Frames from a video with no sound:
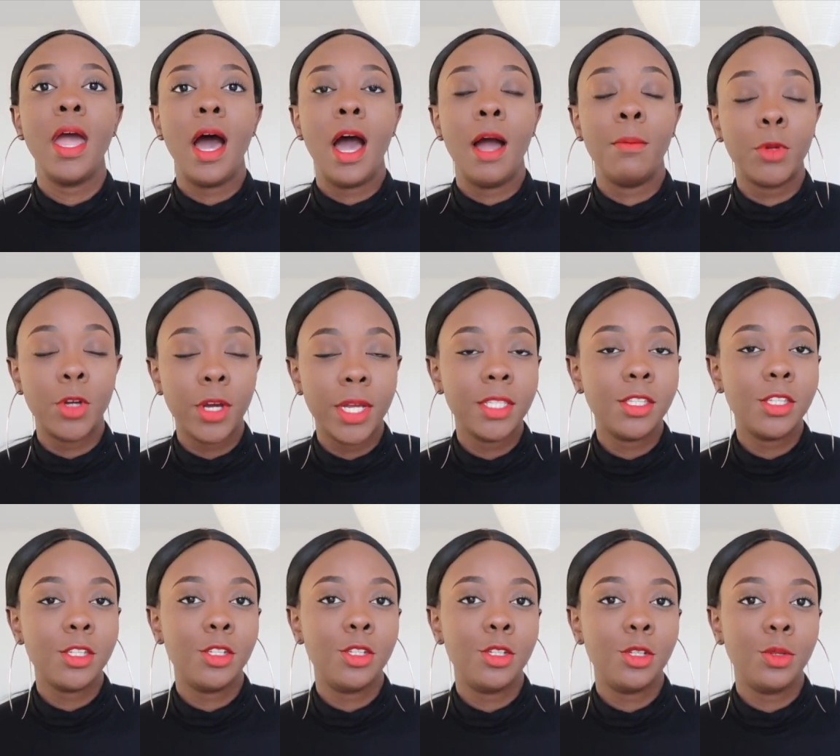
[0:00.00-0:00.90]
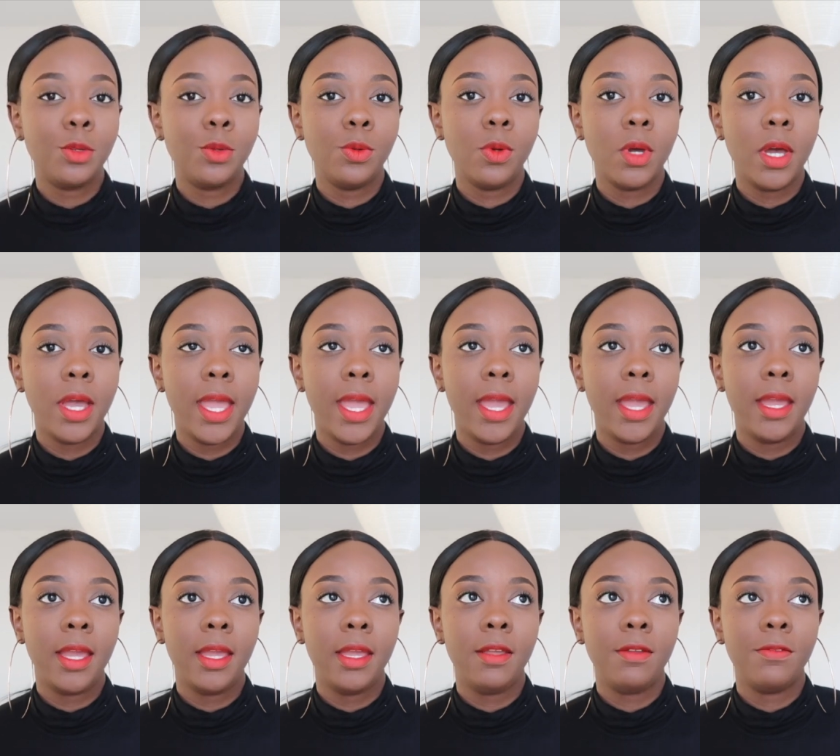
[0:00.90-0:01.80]
I'm going to do
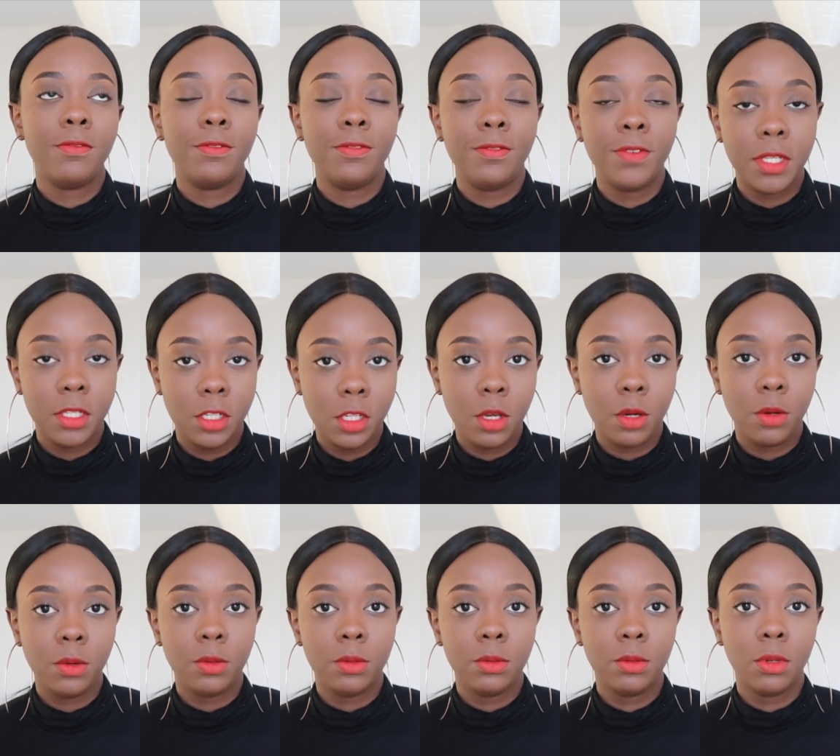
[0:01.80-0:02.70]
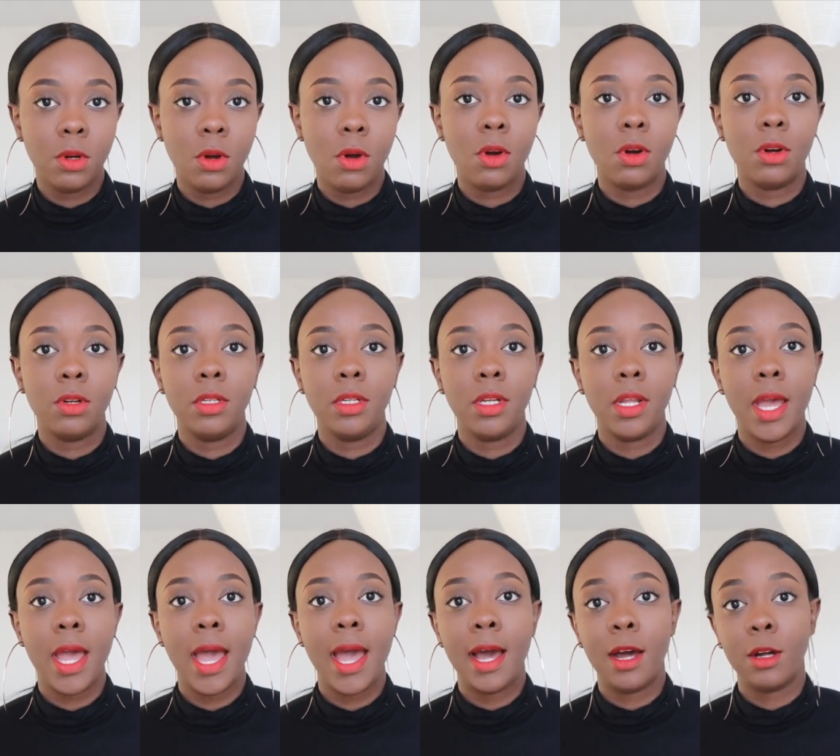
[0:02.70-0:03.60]
a video on
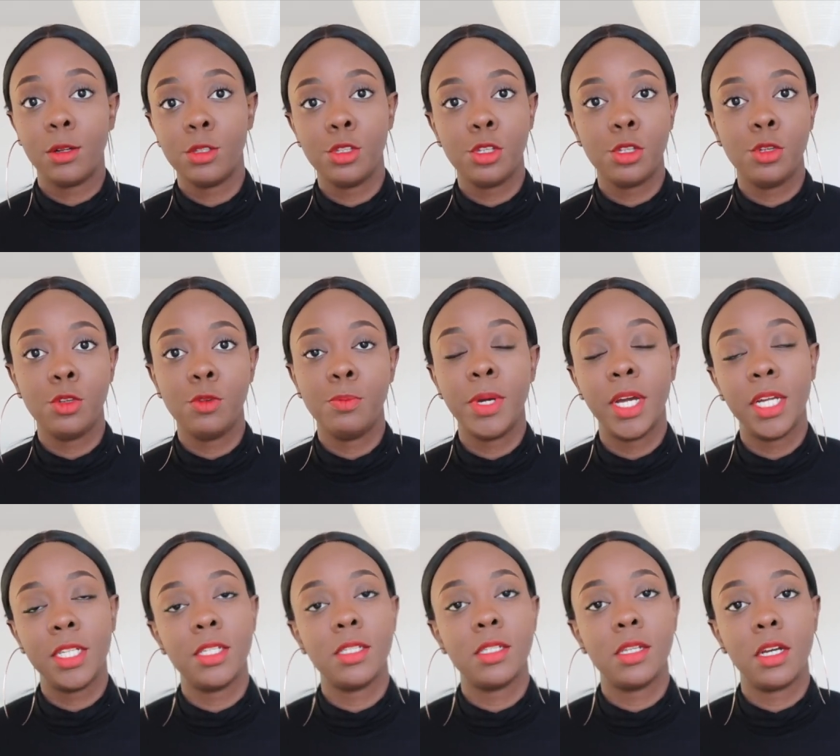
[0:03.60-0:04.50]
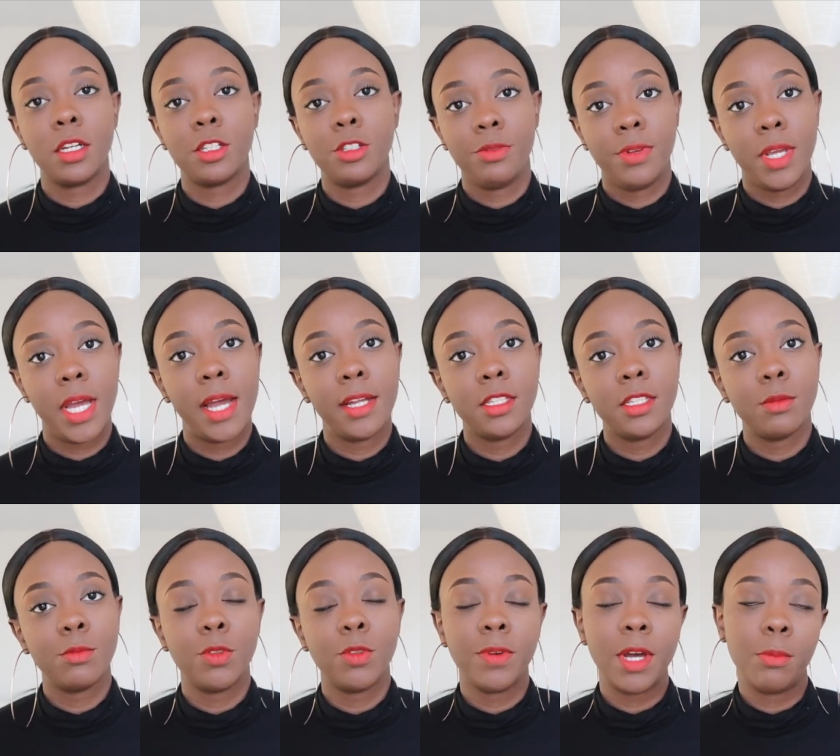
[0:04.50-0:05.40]
how to purchase luxury
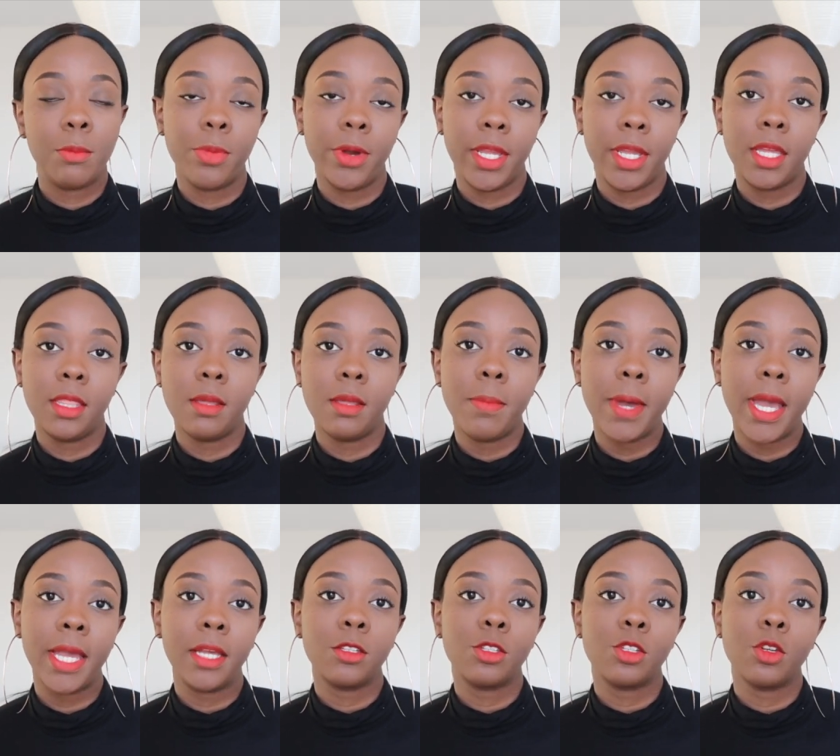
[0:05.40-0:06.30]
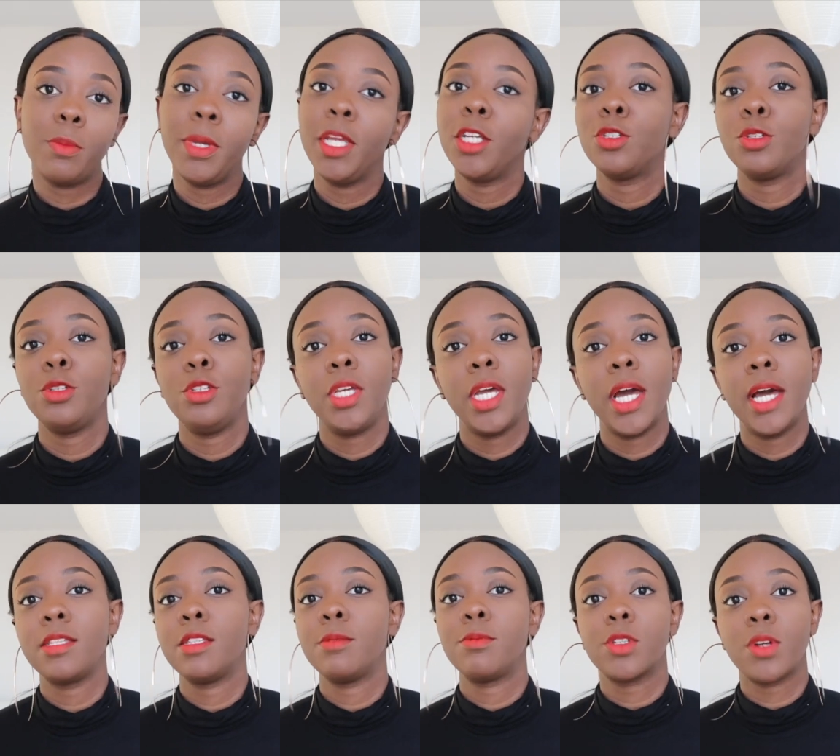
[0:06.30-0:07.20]
items without breaking the bank, so make sure you
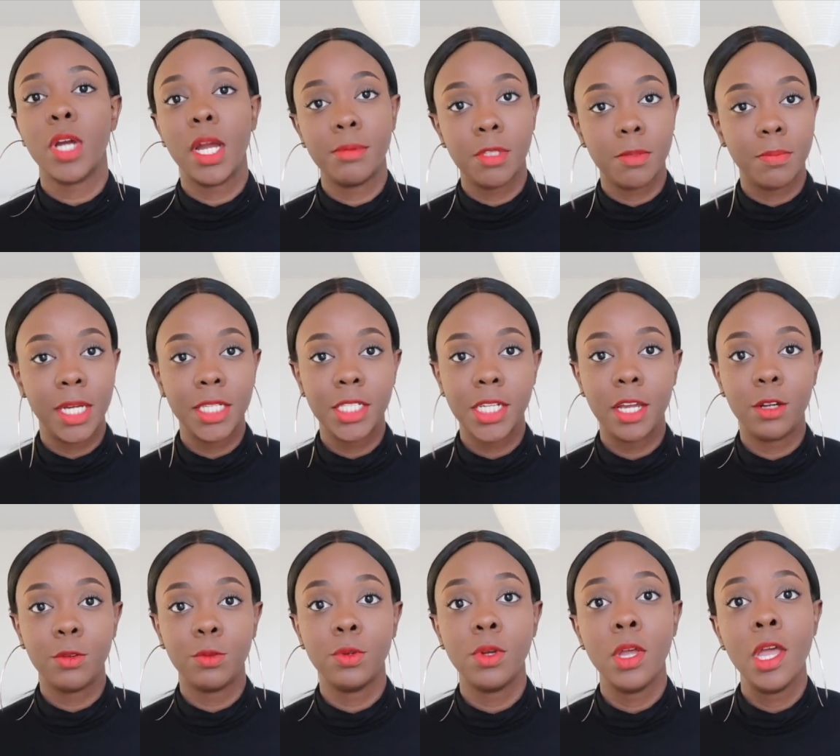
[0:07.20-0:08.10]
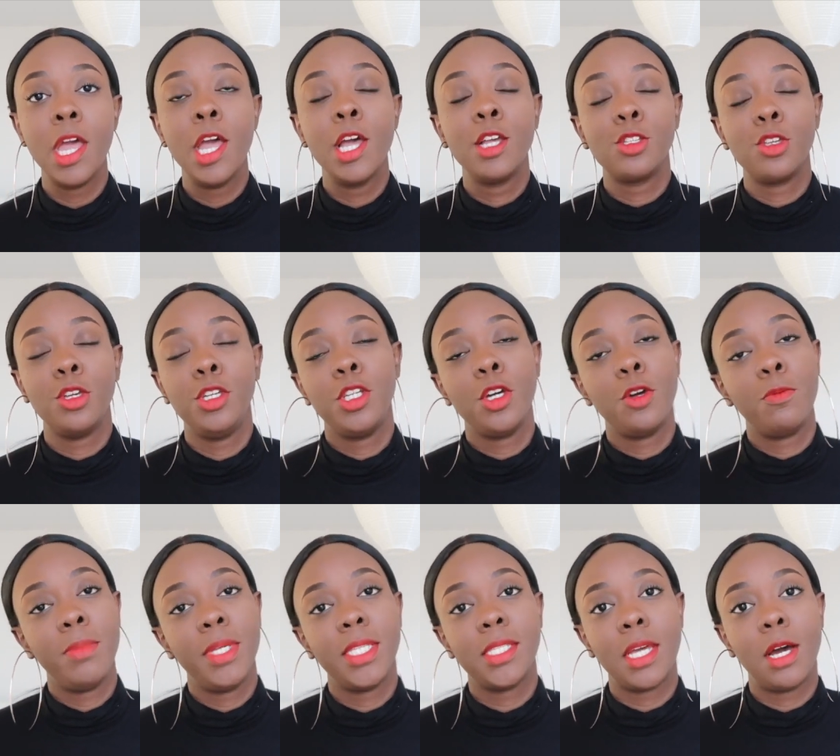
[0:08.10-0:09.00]
guys subscribe to my channel so you
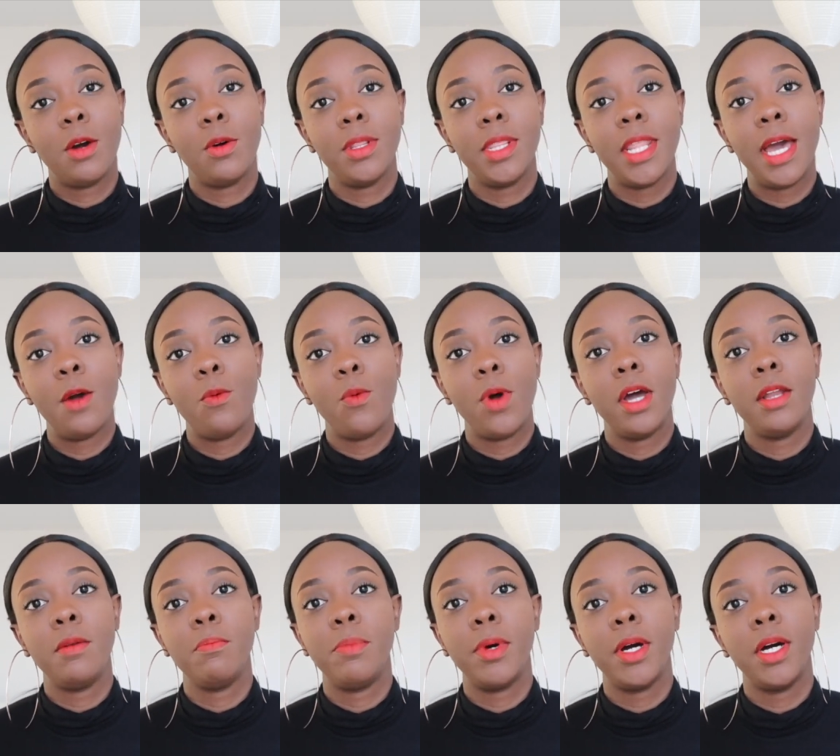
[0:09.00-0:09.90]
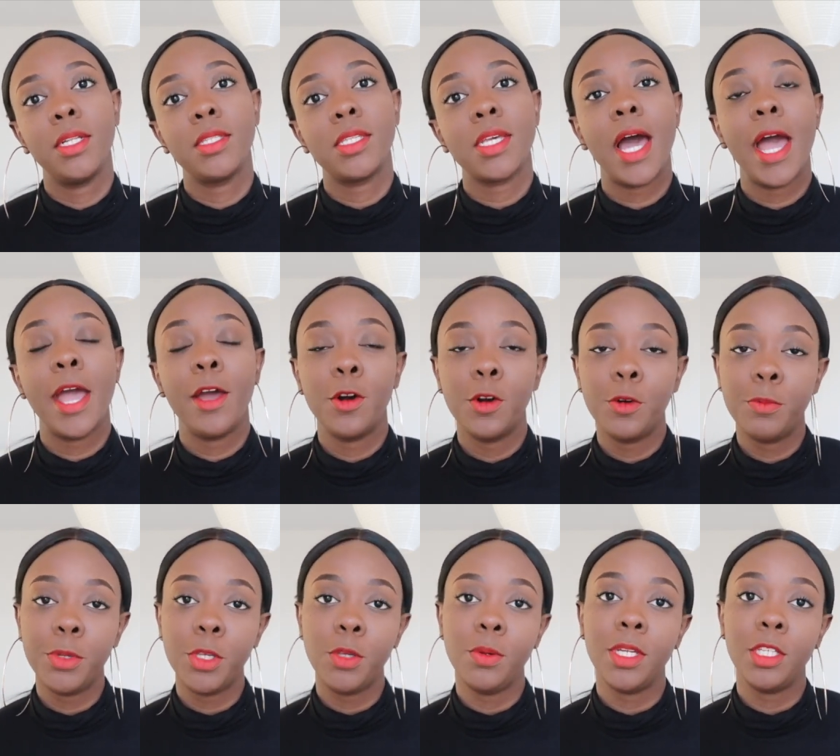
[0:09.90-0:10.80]
don't miss out on that one. But I
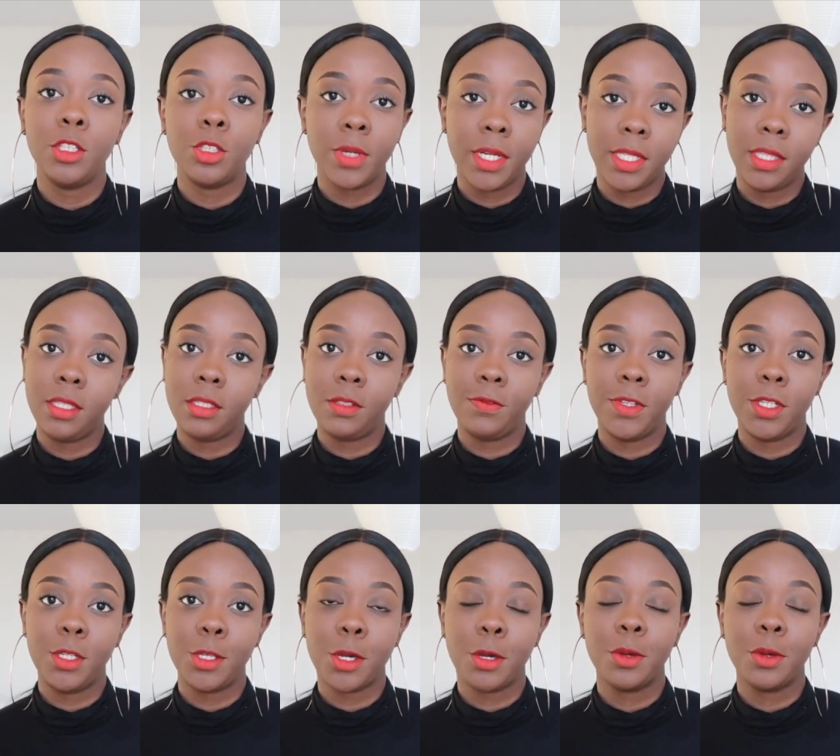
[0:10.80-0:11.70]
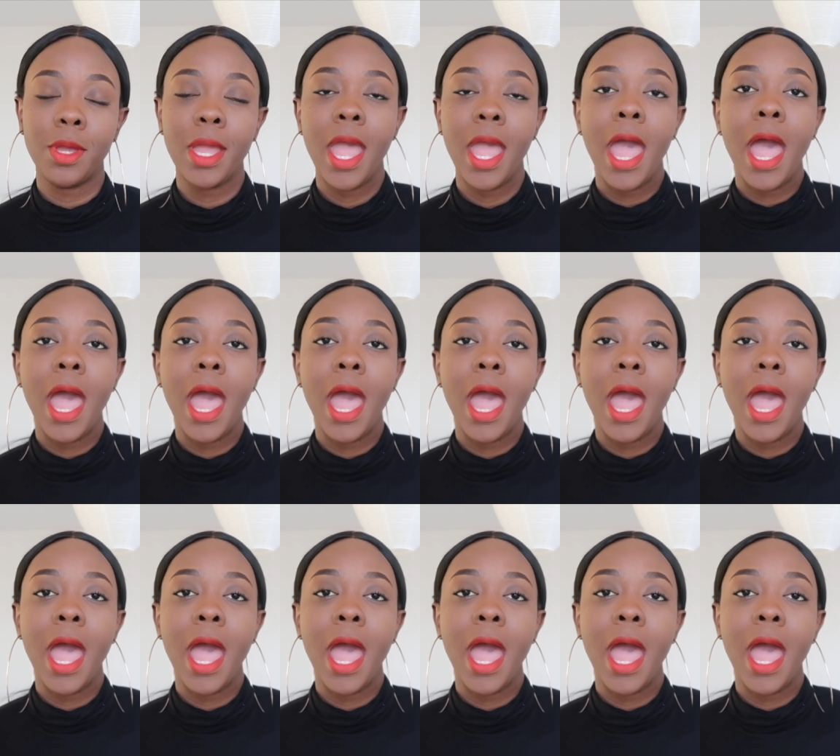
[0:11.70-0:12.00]
hope you enjoyed this video,